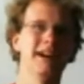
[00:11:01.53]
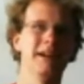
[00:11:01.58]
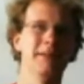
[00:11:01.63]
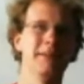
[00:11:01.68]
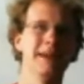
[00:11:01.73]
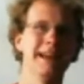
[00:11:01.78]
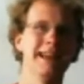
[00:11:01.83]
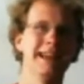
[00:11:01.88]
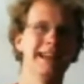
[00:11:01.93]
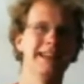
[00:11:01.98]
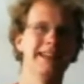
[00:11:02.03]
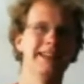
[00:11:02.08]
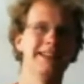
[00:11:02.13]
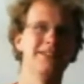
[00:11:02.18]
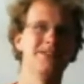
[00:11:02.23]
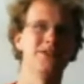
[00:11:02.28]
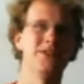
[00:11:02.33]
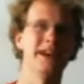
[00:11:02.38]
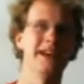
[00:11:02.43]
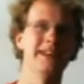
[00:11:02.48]
on making
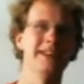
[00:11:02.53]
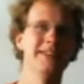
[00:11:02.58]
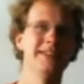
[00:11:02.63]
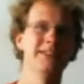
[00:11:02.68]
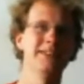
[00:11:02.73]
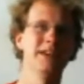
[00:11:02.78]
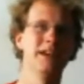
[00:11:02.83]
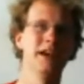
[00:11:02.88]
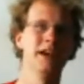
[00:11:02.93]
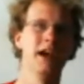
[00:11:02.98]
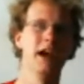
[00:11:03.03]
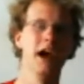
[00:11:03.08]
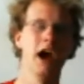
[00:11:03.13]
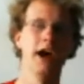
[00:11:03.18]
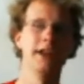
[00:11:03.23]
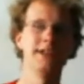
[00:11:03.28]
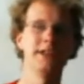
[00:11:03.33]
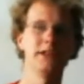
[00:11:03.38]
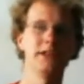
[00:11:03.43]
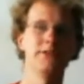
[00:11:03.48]
these trades,
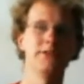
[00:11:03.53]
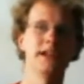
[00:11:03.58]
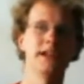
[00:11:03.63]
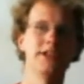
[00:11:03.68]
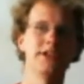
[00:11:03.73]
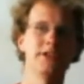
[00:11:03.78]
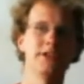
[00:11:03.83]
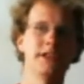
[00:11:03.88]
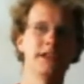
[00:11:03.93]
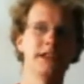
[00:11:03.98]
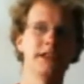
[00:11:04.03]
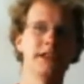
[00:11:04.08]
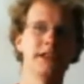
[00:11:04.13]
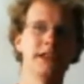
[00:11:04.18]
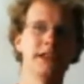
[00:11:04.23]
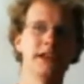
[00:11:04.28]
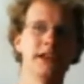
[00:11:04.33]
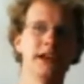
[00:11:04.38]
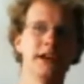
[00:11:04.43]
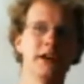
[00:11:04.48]
until eventually
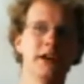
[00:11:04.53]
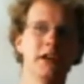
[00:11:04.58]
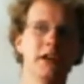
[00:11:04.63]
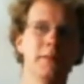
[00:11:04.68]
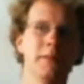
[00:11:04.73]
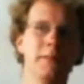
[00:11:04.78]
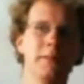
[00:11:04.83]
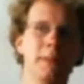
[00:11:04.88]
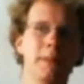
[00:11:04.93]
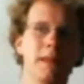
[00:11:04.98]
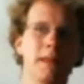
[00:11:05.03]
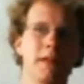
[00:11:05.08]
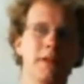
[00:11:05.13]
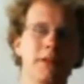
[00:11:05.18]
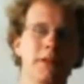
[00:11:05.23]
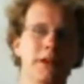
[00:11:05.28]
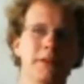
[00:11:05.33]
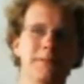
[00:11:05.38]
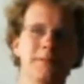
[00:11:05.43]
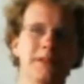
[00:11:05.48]
the uh,
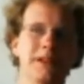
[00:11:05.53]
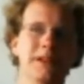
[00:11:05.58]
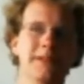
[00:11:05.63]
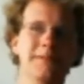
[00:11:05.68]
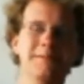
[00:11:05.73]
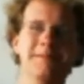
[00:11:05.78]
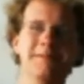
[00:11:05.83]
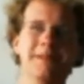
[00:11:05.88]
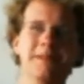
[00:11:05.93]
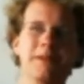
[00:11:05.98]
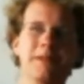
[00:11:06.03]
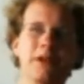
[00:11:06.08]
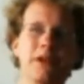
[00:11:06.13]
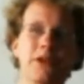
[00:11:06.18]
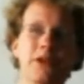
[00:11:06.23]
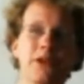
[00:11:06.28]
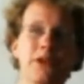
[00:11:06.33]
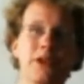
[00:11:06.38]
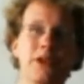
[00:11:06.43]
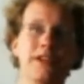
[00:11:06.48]
the the
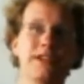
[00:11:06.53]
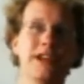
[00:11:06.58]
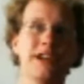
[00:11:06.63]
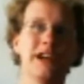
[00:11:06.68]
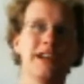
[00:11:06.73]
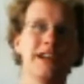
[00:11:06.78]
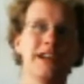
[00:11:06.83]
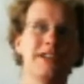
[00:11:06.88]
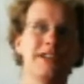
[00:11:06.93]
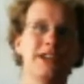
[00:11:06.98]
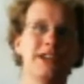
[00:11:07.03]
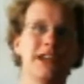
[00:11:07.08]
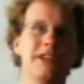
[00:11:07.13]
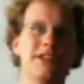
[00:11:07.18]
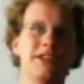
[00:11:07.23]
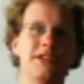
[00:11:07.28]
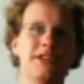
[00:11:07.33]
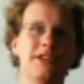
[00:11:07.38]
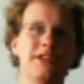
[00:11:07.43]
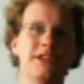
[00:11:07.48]
New York Stock
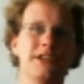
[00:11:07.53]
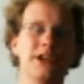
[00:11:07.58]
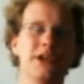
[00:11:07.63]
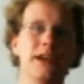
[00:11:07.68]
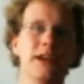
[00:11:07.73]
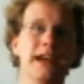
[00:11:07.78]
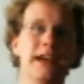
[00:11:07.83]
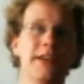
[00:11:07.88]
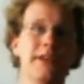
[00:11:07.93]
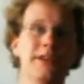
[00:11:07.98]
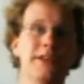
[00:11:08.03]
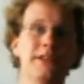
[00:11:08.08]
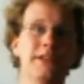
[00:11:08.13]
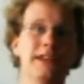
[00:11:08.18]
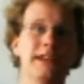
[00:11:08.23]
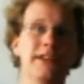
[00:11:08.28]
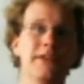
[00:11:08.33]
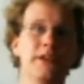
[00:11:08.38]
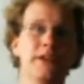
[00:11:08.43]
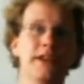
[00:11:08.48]
Exchange just said, okay, this is
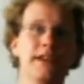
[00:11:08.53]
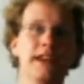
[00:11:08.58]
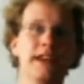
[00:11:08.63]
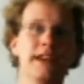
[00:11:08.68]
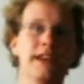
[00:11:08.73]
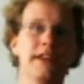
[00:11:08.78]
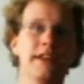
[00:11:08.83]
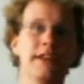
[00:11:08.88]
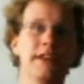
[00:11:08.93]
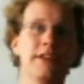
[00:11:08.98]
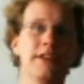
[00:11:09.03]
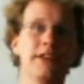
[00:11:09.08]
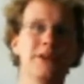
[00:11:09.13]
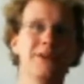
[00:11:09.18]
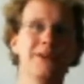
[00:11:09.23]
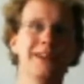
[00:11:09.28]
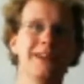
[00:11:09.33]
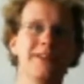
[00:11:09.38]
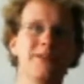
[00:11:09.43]
getting ridiculous. No one can